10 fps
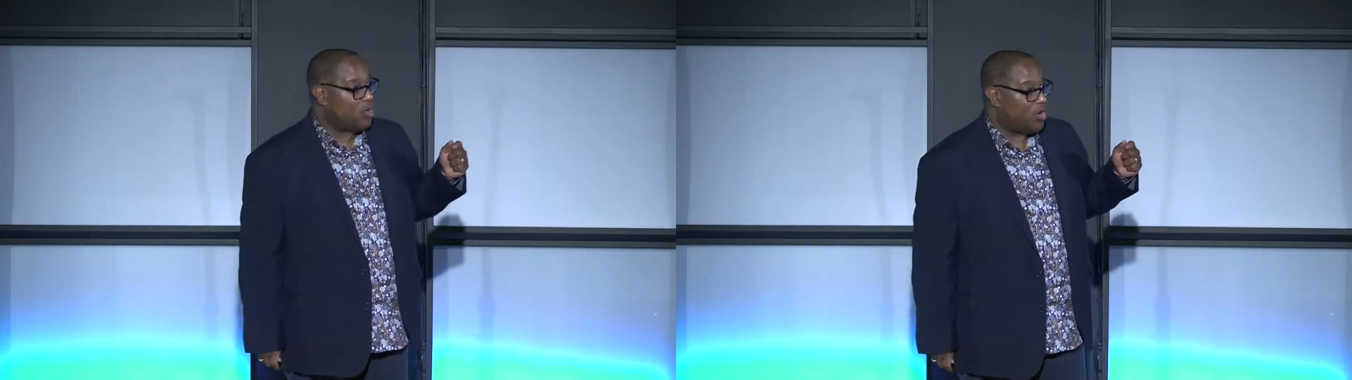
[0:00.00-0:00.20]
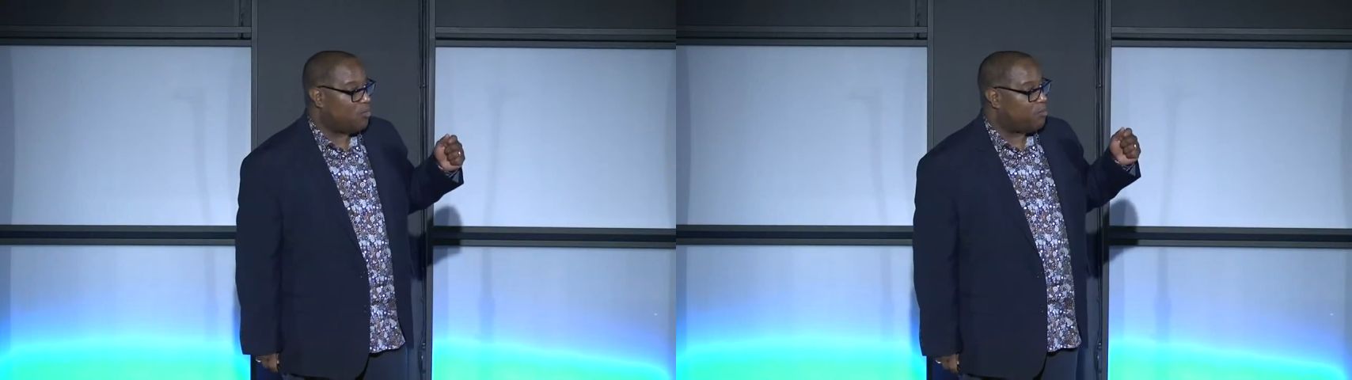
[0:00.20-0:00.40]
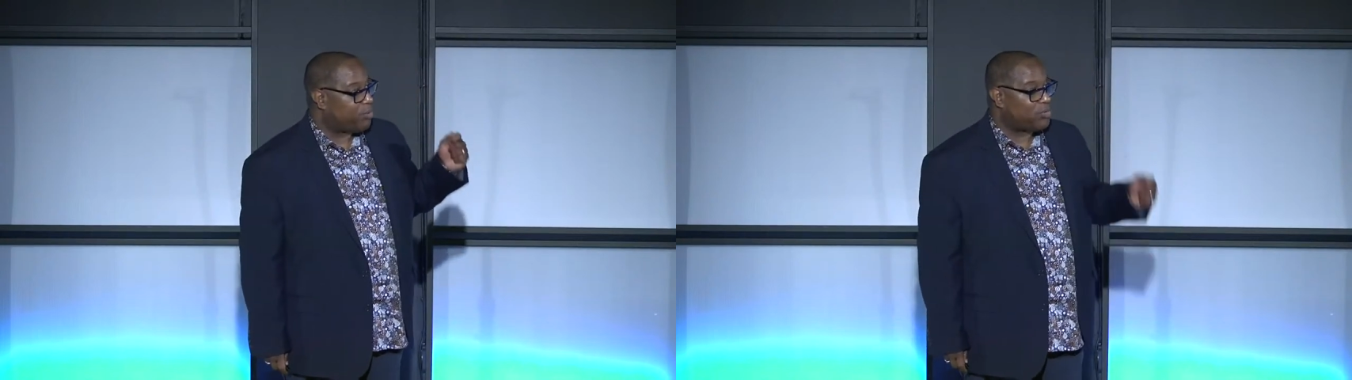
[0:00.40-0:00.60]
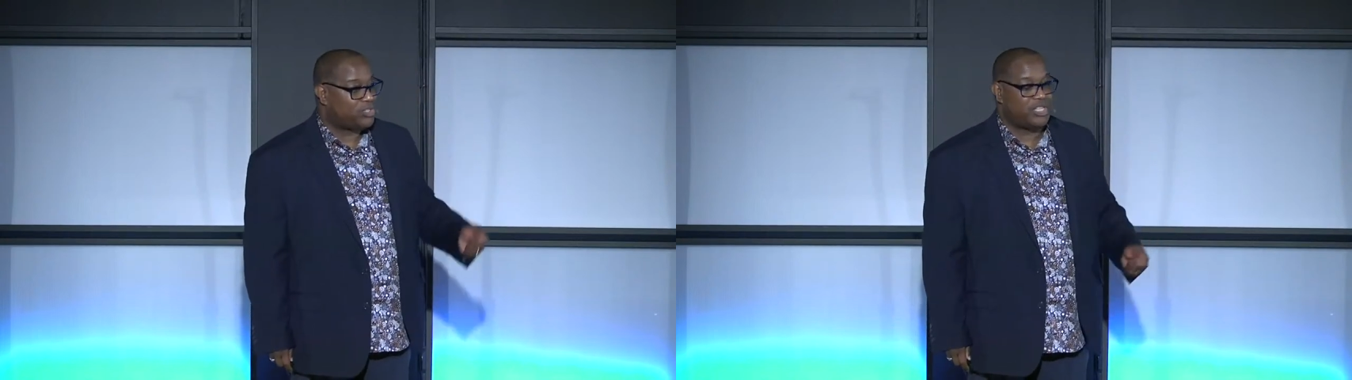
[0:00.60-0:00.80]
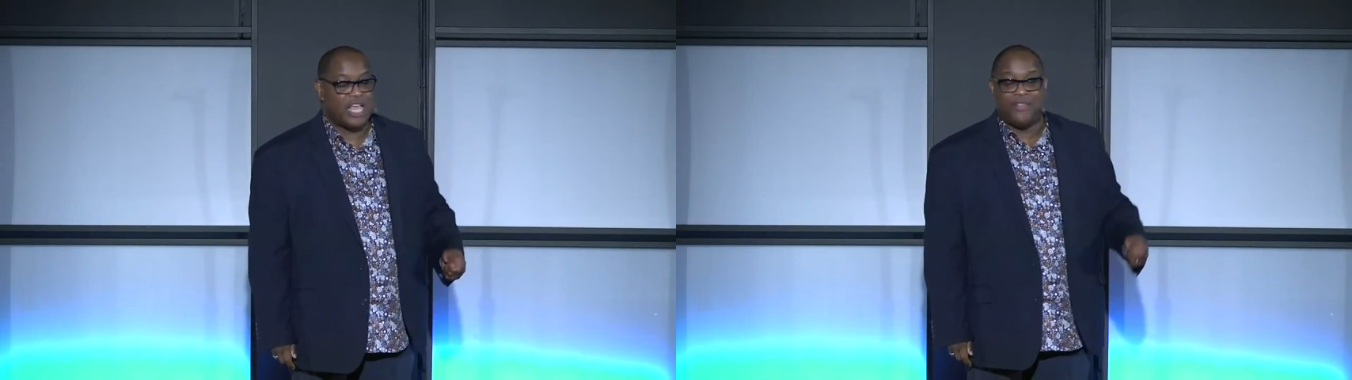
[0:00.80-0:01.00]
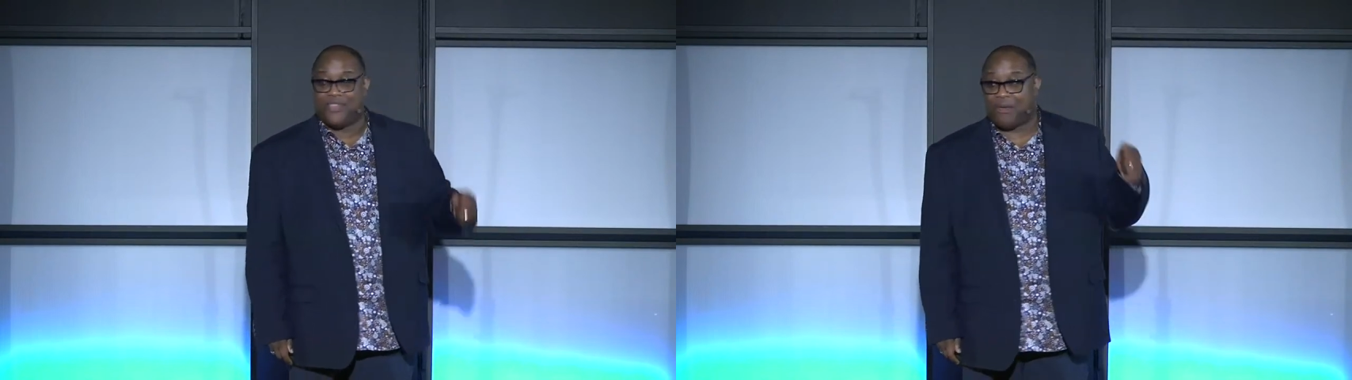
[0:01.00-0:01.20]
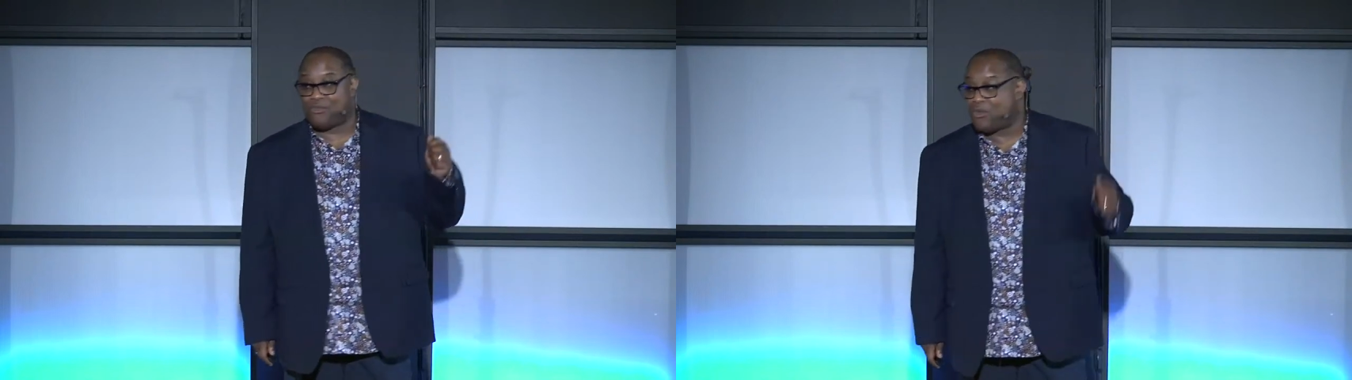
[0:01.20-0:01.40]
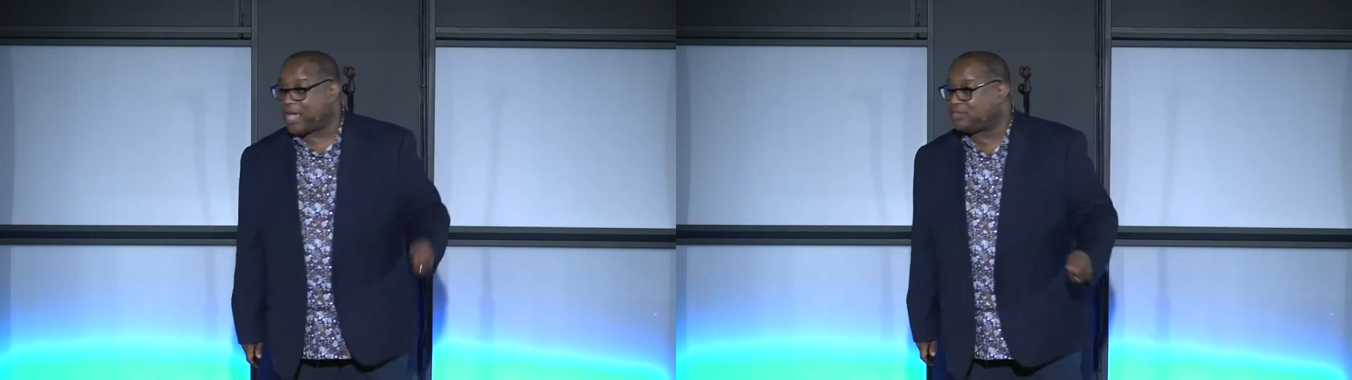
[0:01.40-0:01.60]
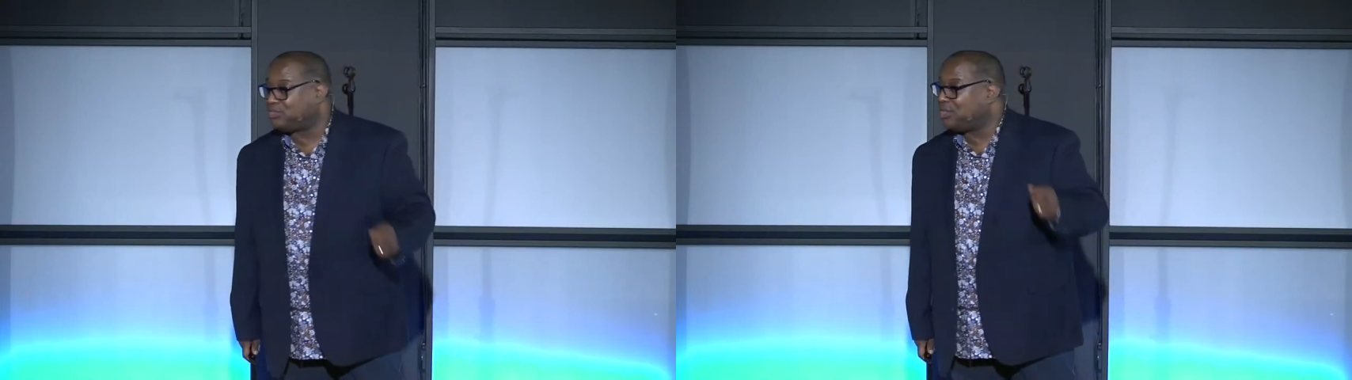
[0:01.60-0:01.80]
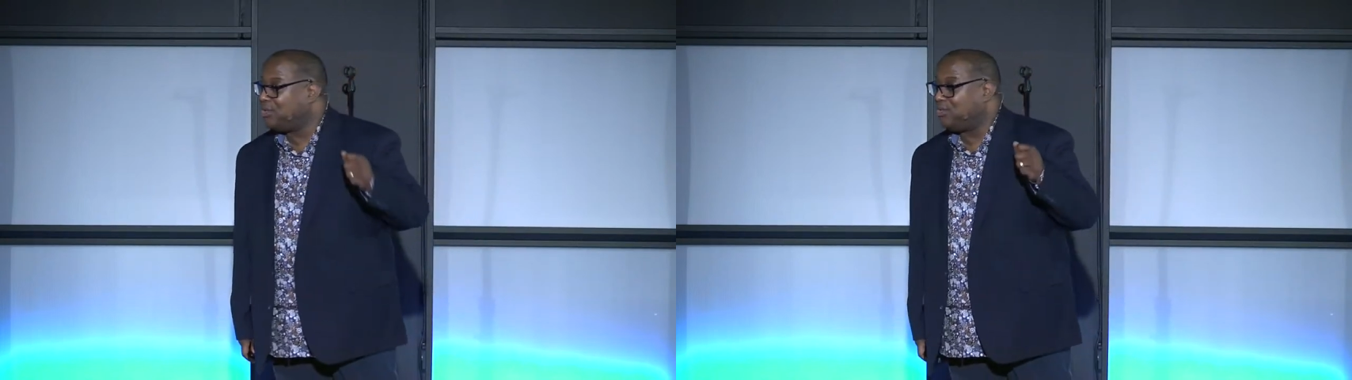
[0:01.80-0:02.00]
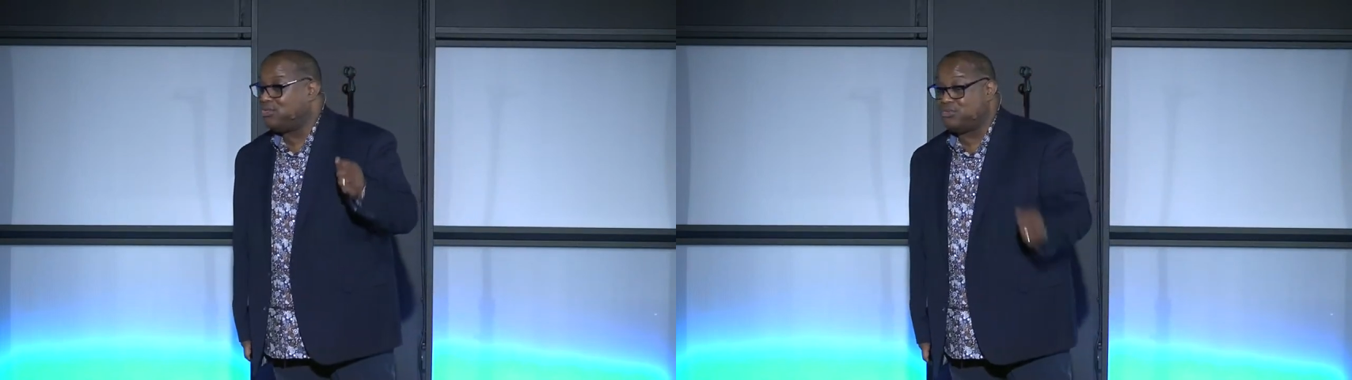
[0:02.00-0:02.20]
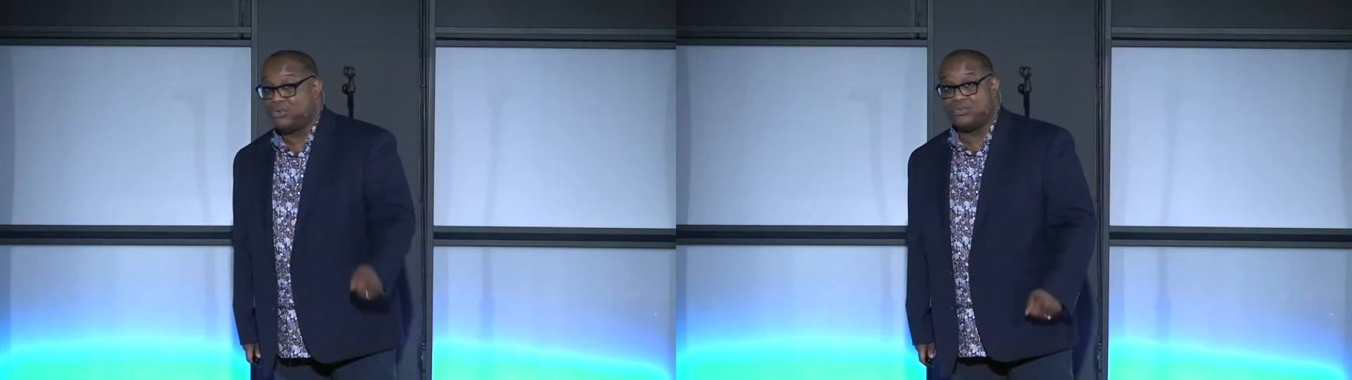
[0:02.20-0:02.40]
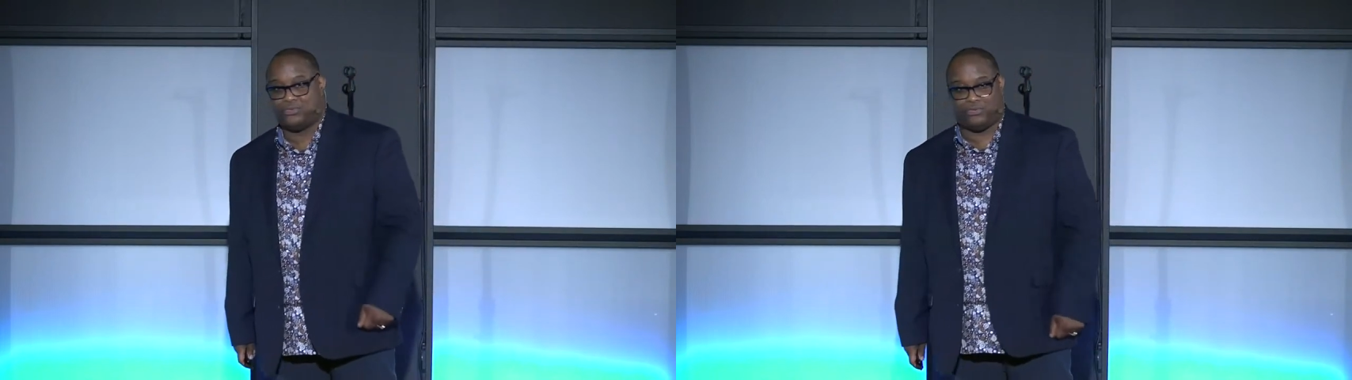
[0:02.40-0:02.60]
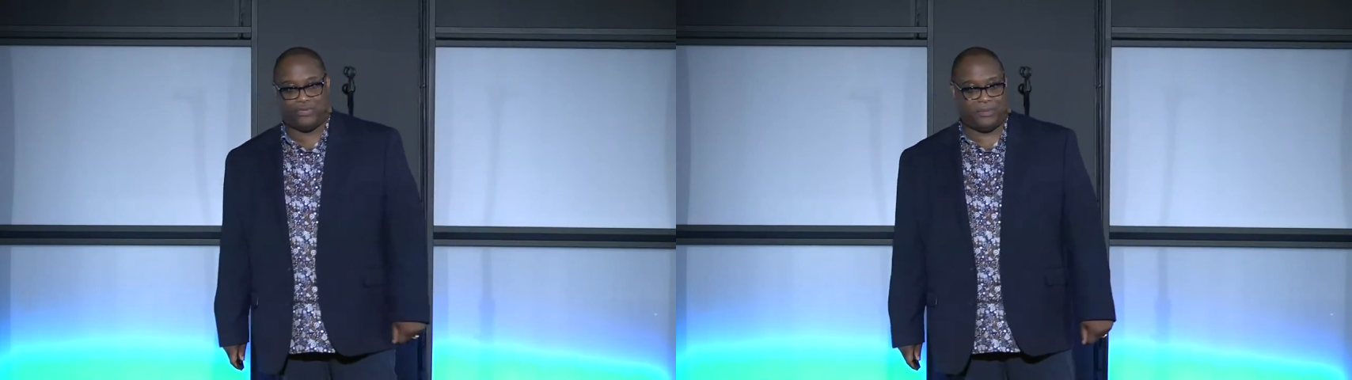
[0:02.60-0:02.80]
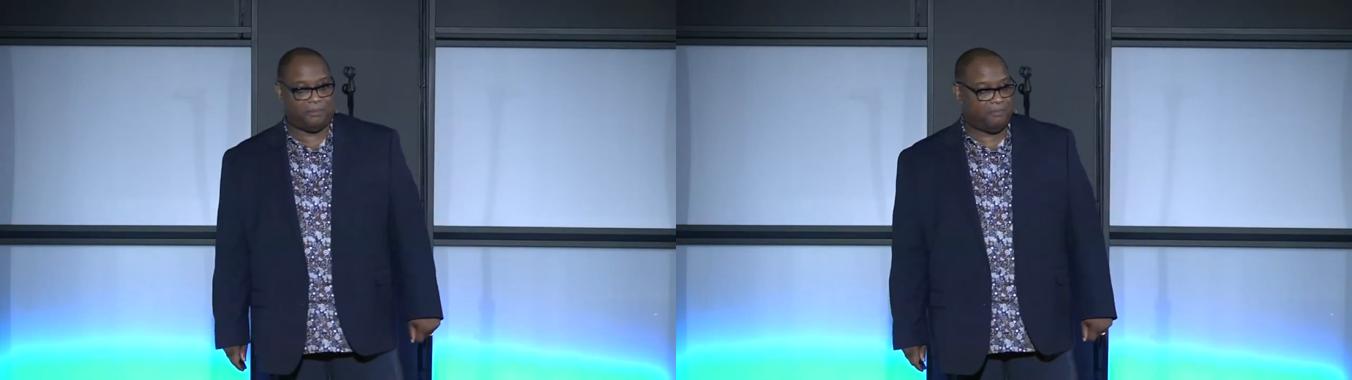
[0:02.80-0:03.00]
a person that wrecks the roof.